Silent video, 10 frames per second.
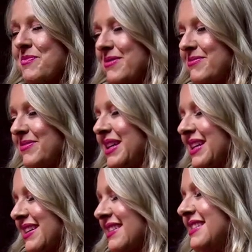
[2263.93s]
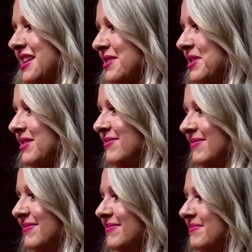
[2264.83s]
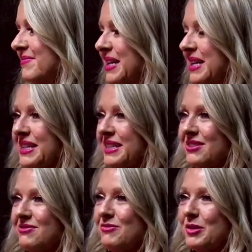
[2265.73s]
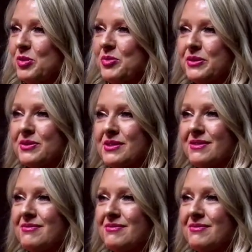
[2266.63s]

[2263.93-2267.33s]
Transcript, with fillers: I'm denim and mud and rubber boots. Just